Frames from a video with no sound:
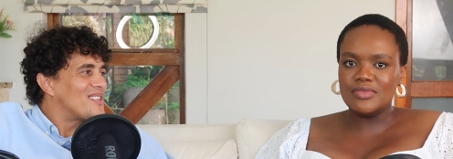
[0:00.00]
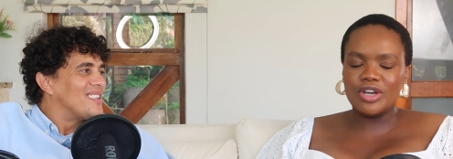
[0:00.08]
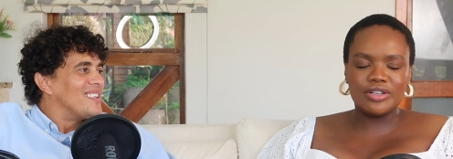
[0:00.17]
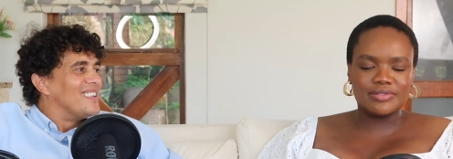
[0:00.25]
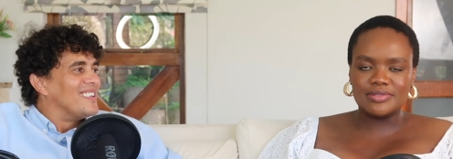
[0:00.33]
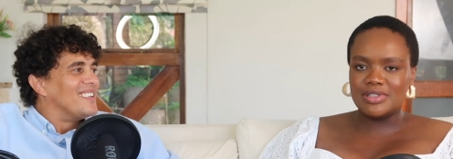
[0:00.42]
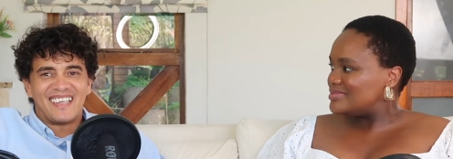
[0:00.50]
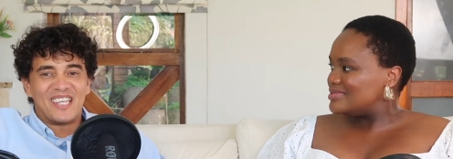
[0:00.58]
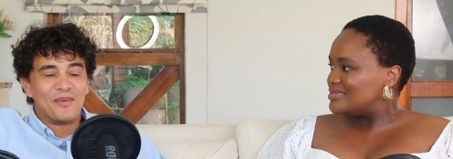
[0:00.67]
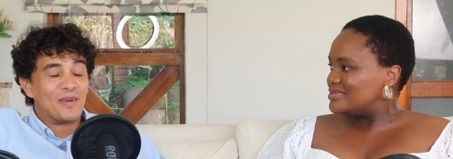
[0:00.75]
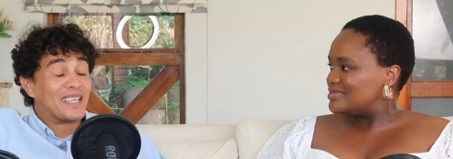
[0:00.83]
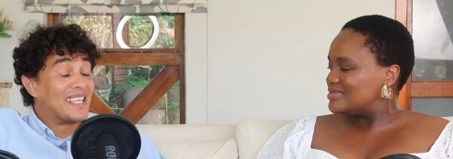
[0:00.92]
Speaker 1: No in
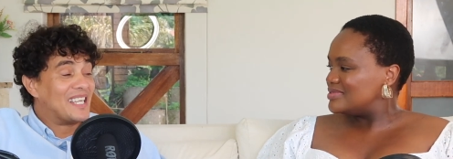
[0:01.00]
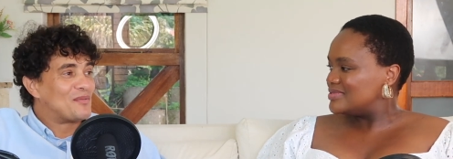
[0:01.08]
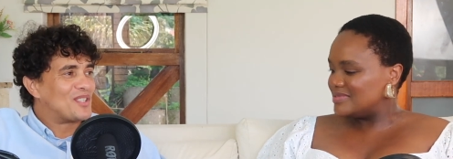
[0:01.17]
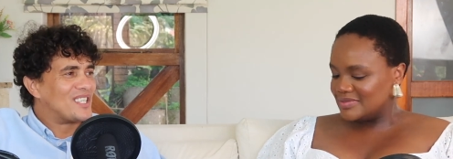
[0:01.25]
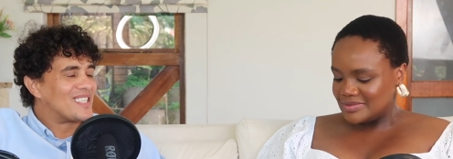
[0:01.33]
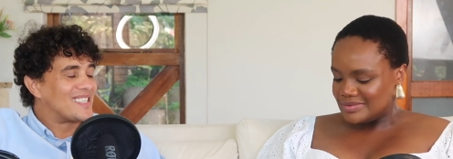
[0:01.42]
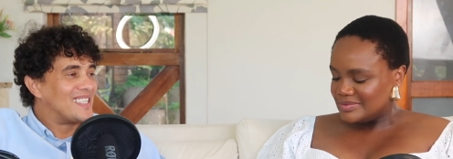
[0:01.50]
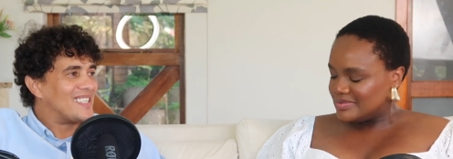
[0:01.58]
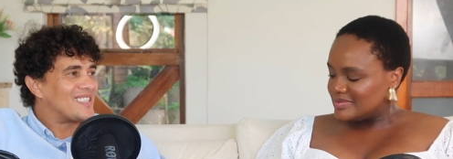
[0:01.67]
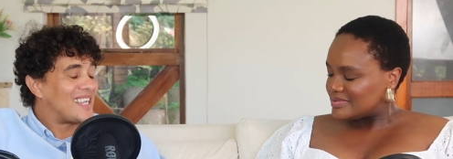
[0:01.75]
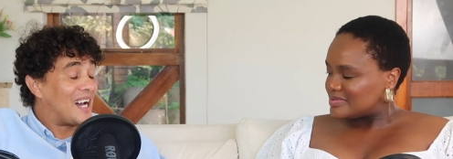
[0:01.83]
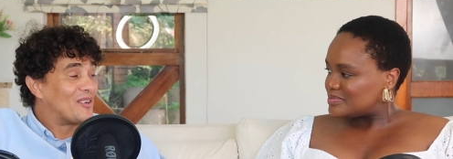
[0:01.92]
the beginning, she se-
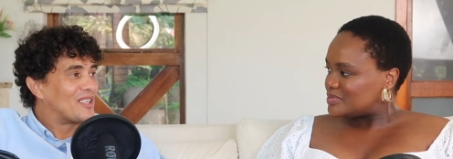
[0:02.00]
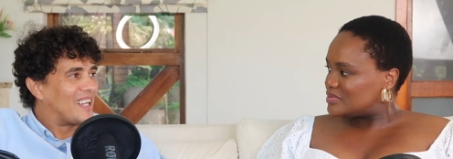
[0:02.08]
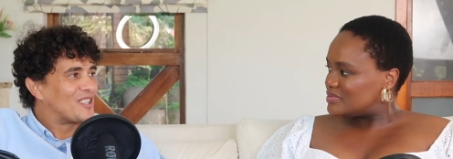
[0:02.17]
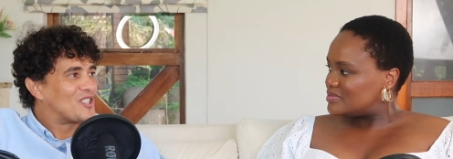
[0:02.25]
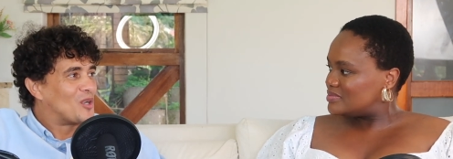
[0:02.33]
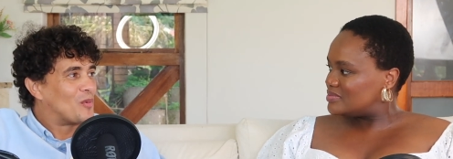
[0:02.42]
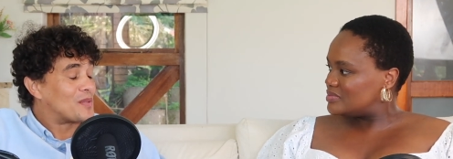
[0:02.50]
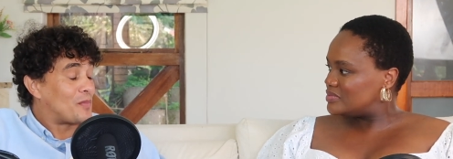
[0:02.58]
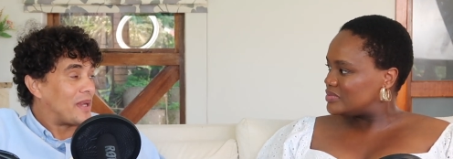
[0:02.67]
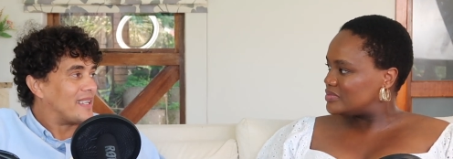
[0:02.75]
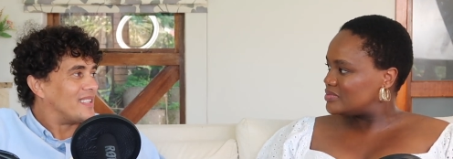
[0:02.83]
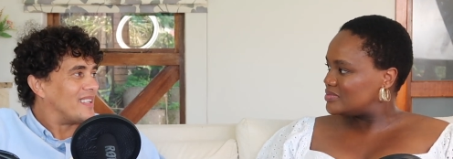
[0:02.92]
sounded like she was
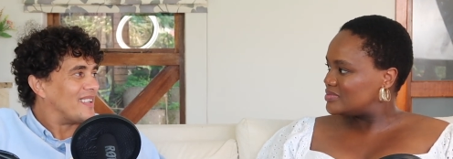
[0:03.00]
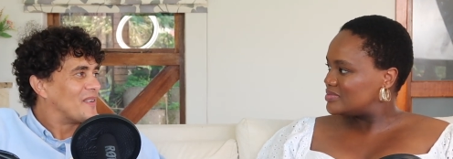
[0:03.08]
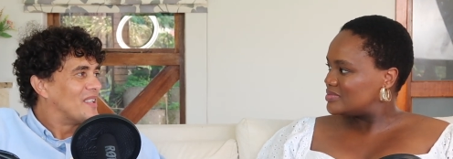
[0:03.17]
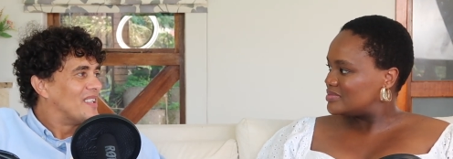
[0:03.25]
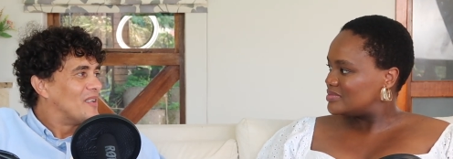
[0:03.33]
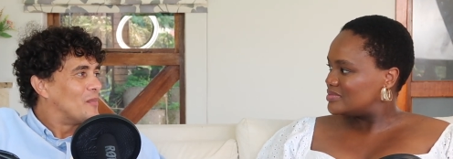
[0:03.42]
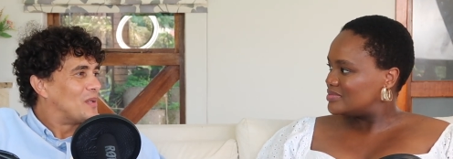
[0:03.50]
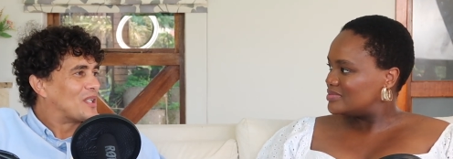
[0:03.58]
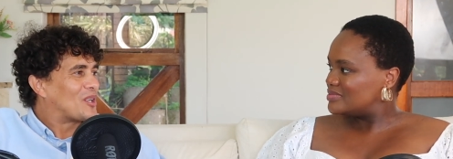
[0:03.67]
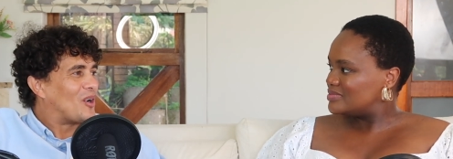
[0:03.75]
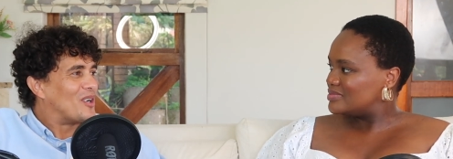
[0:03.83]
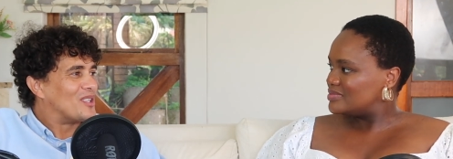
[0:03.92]
petty
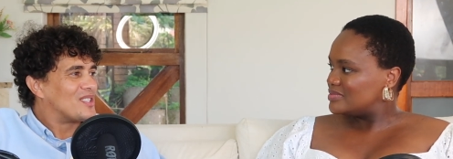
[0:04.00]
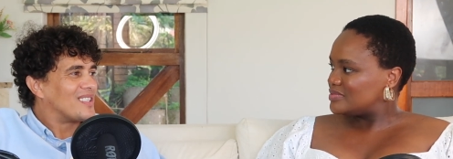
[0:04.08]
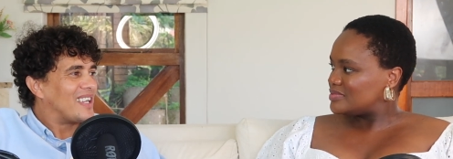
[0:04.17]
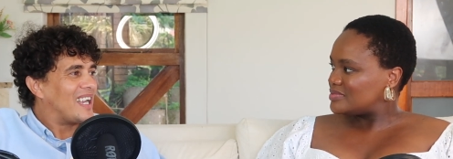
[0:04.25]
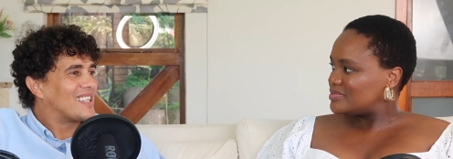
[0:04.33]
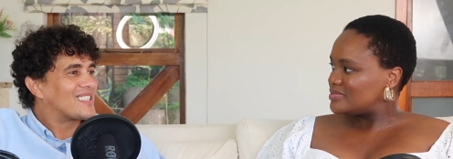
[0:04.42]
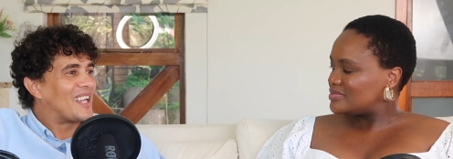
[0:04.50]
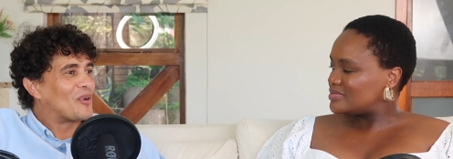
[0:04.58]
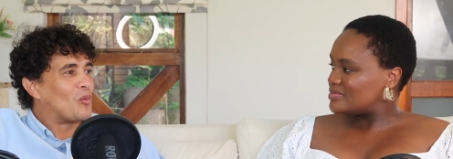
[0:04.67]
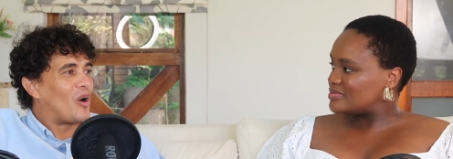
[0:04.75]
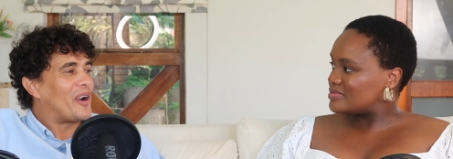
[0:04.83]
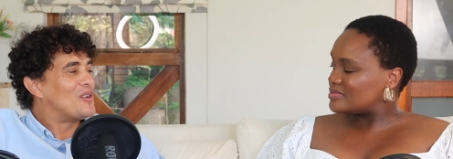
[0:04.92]
because it's like,
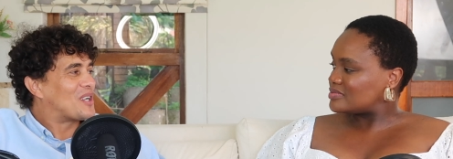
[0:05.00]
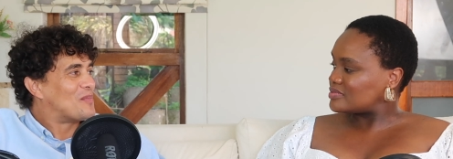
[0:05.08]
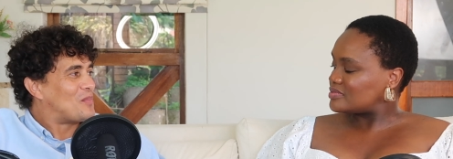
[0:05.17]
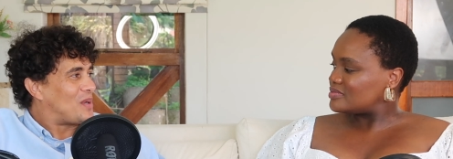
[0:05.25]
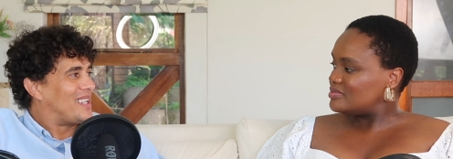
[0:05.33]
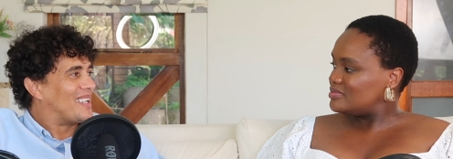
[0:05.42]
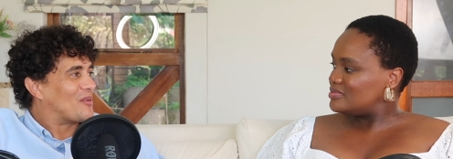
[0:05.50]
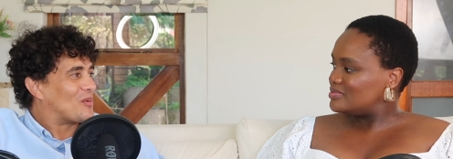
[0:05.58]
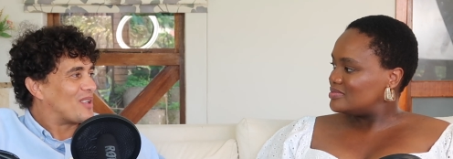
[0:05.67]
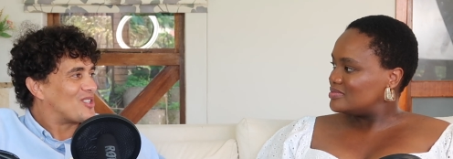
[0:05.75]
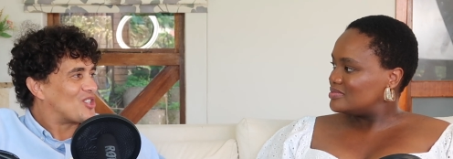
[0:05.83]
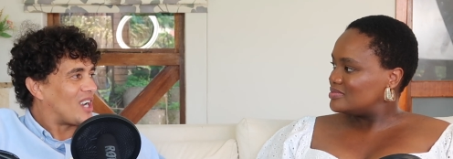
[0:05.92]
why are you competing
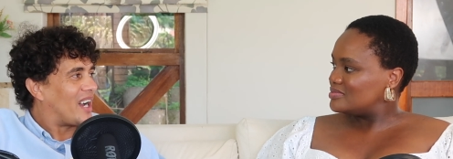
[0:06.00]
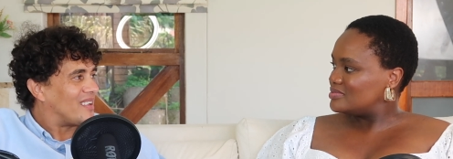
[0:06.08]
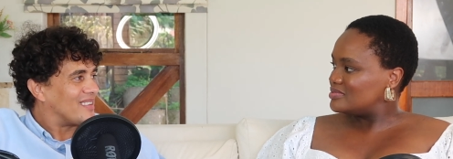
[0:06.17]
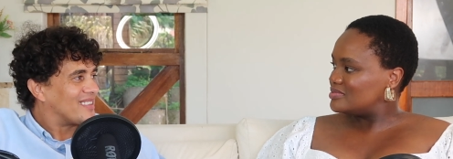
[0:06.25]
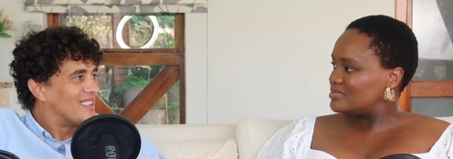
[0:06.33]
with a child?